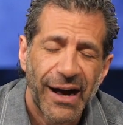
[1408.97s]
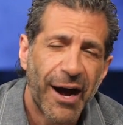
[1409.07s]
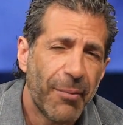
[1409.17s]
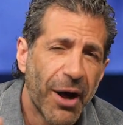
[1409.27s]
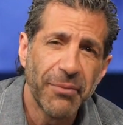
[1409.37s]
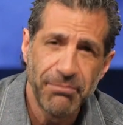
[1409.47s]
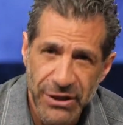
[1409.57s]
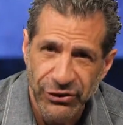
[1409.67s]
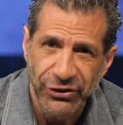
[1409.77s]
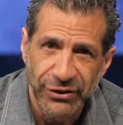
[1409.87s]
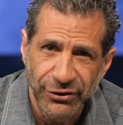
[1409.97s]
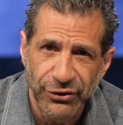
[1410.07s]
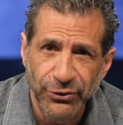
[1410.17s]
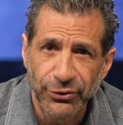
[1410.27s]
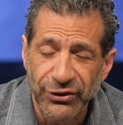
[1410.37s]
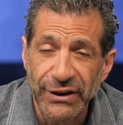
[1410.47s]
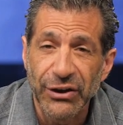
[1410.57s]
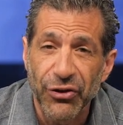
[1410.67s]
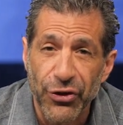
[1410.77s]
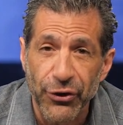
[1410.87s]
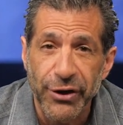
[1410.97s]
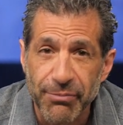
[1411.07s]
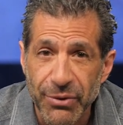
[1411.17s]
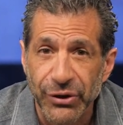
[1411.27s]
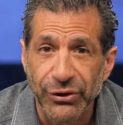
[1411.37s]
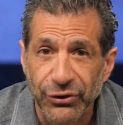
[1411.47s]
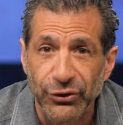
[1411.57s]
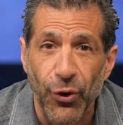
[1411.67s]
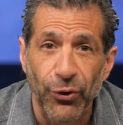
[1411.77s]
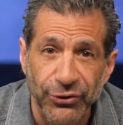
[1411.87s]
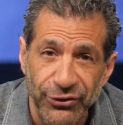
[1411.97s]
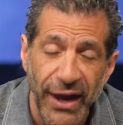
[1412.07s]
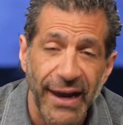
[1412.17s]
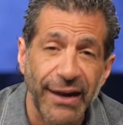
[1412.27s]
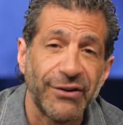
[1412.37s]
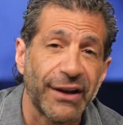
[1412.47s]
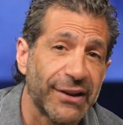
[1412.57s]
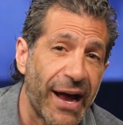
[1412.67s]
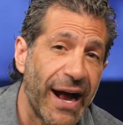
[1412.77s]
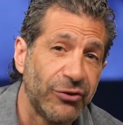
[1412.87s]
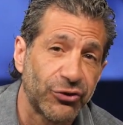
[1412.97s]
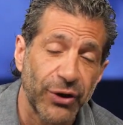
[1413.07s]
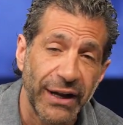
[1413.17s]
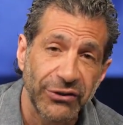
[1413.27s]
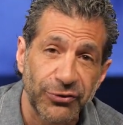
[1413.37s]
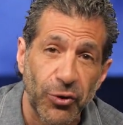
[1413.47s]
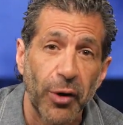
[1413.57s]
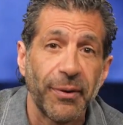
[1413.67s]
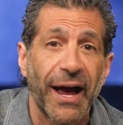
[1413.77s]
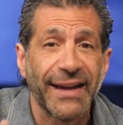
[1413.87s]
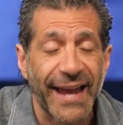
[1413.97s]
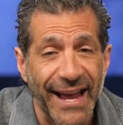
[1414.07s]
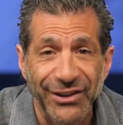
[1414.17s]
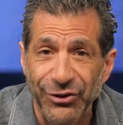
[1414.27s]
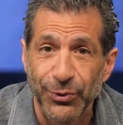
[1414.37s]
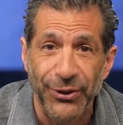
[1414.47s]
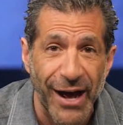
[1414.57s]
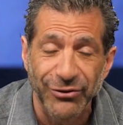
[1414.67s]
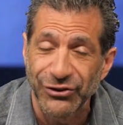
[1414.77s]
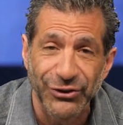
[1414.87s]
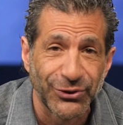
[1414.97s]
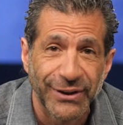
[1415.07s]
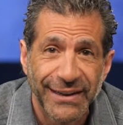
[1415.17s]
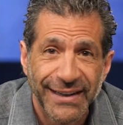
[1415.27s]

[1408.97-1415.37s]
I'm on a mission to see 30 million souls saved and lives transformed. I can't do without you.